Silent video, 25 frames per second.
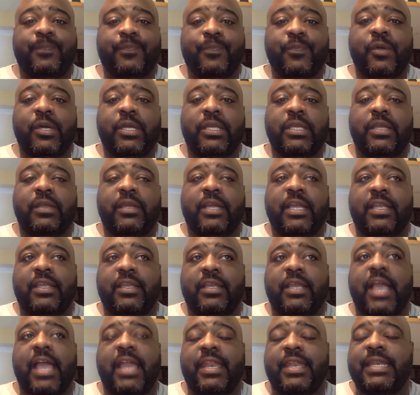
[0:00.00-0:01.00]
Well,
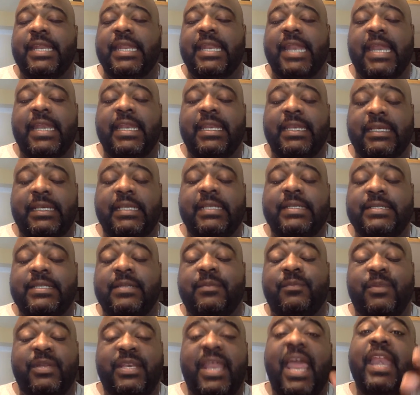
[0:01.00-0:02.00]
you kind of did. I didn't
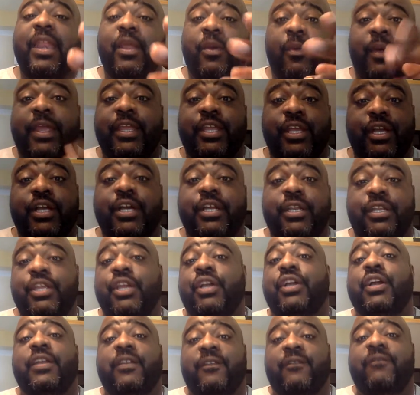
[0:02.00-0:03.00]
listen. But anyway, you could
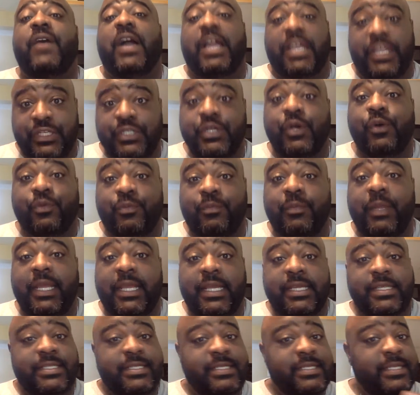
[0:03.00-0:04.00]
have fucking told me
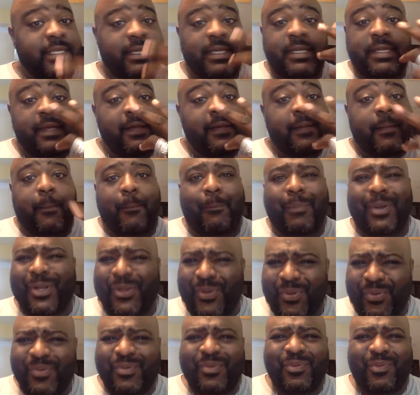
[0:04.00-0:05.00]
because
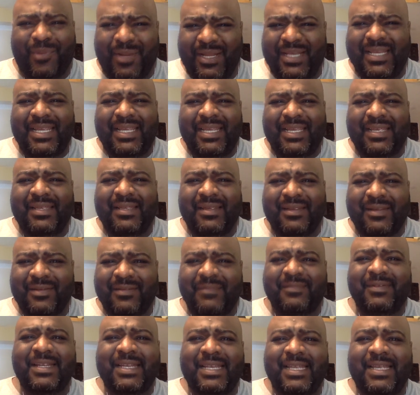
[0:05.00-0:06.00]
blue, really,
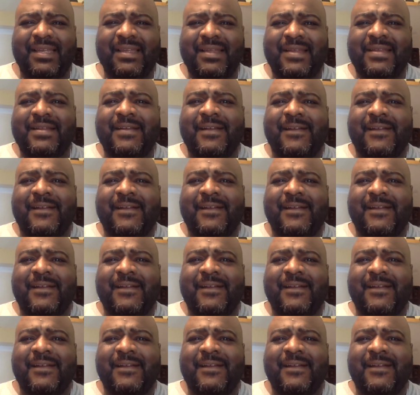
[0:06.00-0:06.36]
really.